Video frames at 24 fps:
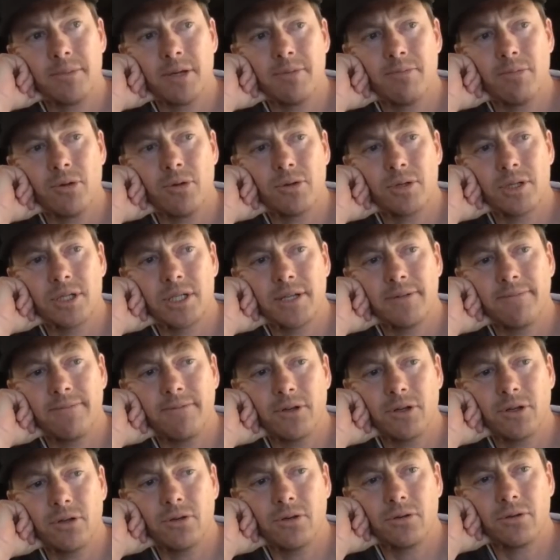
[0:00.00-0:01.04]
most
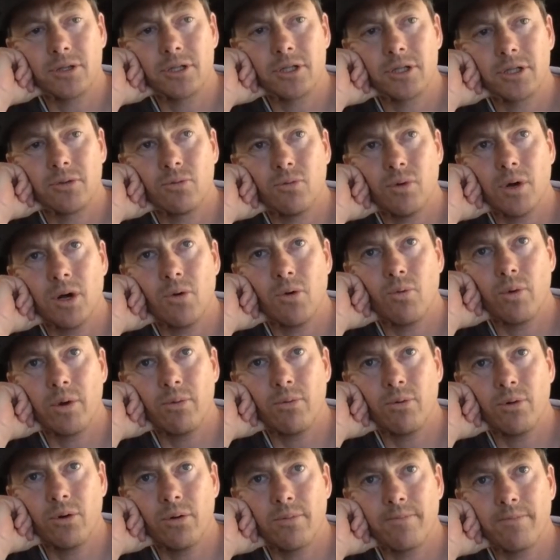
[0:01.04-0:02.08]
difficult, well,
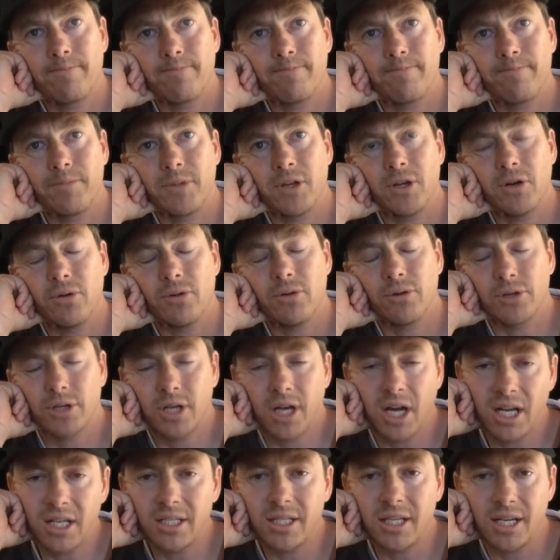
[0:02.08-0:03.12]
there's
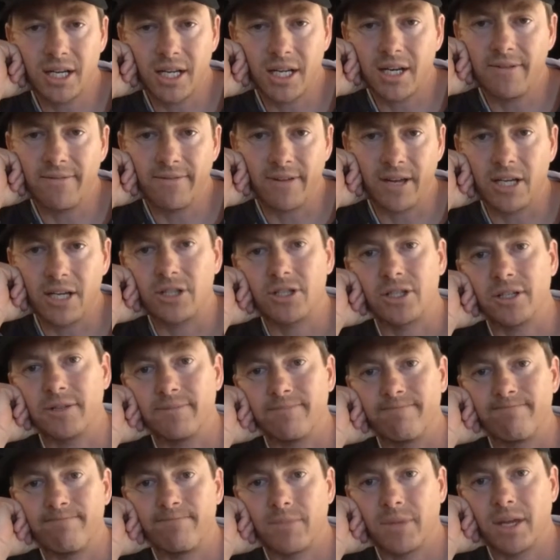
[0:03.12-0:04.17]
constant innovation.
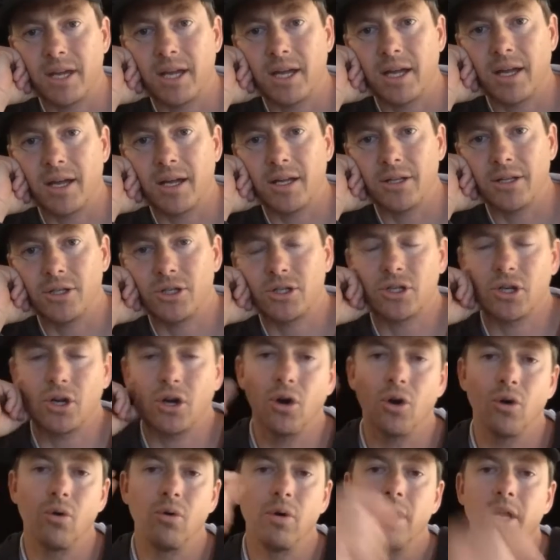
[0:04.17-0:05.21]
And
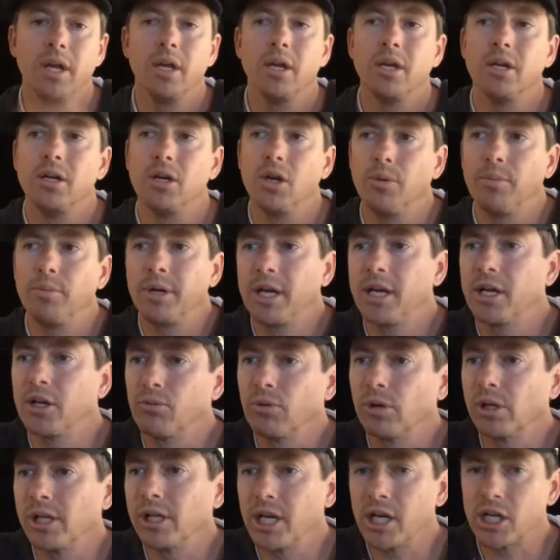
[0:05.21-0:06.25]
so nobody had
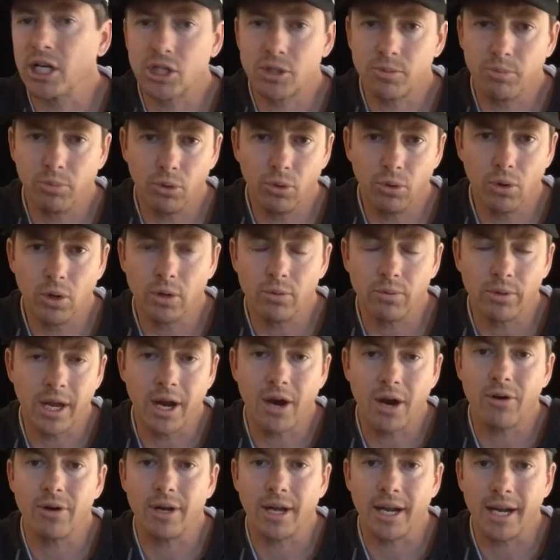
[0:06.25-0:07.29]
really explored with
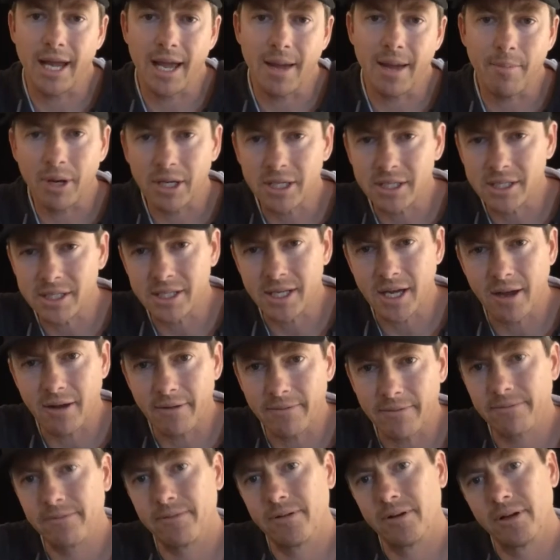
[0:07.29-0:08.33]
aerodynamic
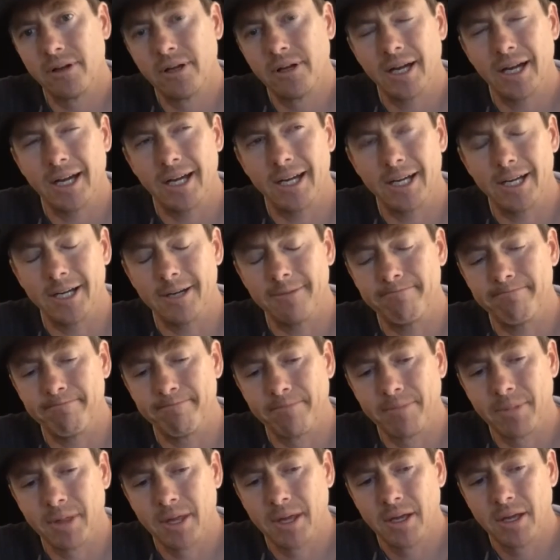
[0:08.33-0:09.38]
stuff.
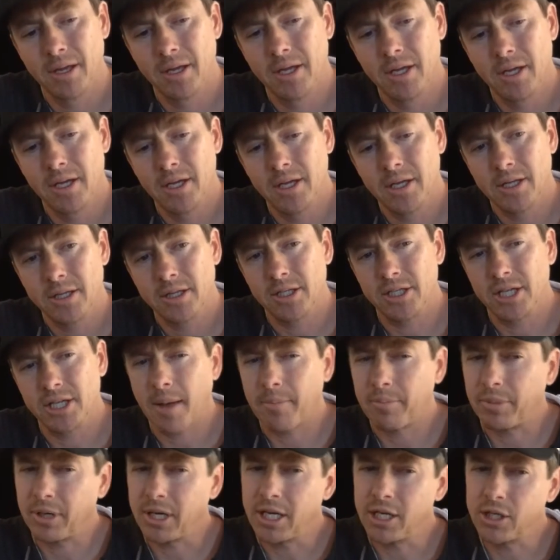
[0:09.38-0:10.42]
The
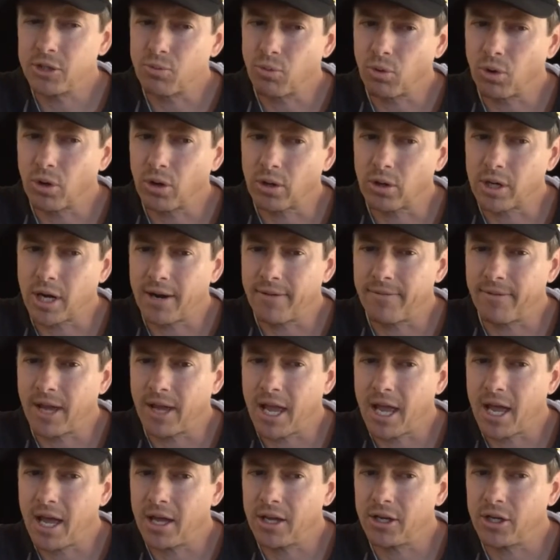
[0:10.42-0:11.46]
Japanese were kind of
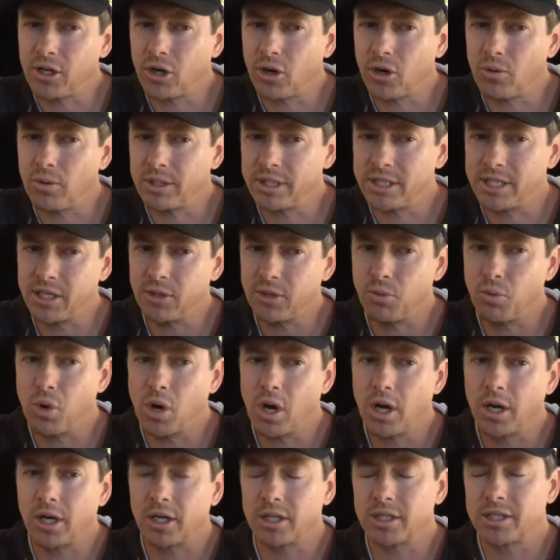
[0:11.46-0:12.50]
ahead, with
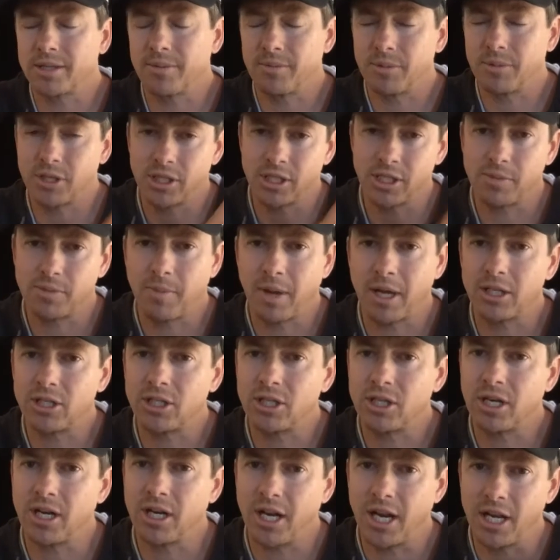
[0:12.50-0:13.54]
D1 on some of the
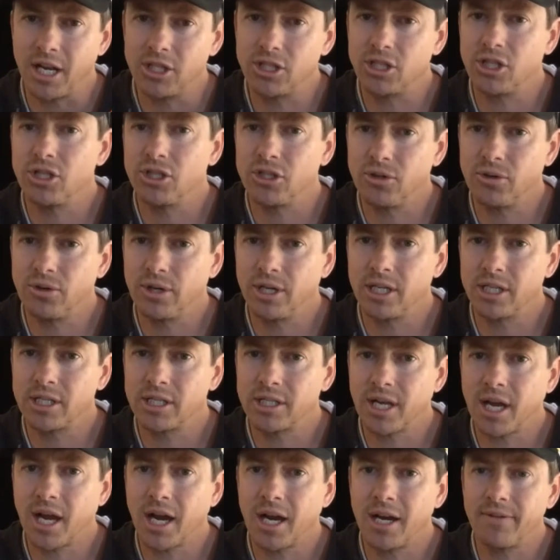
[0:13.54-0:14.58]
suspension and engine tuning
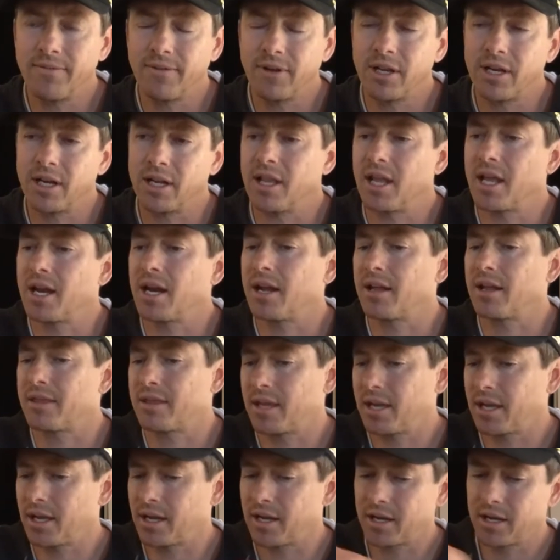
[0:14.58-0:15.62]
side of it. And then I
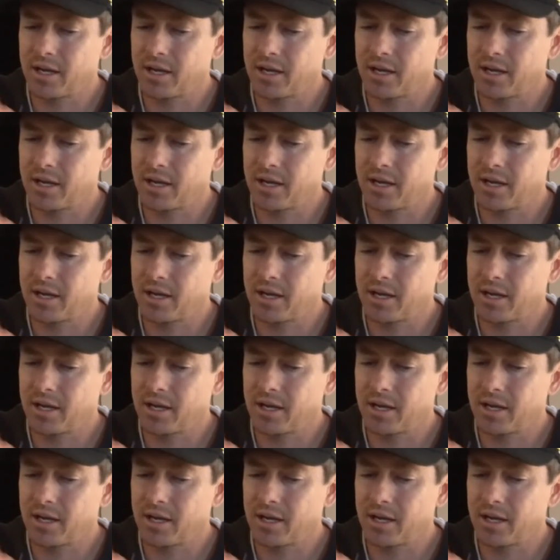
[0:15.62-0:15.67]
think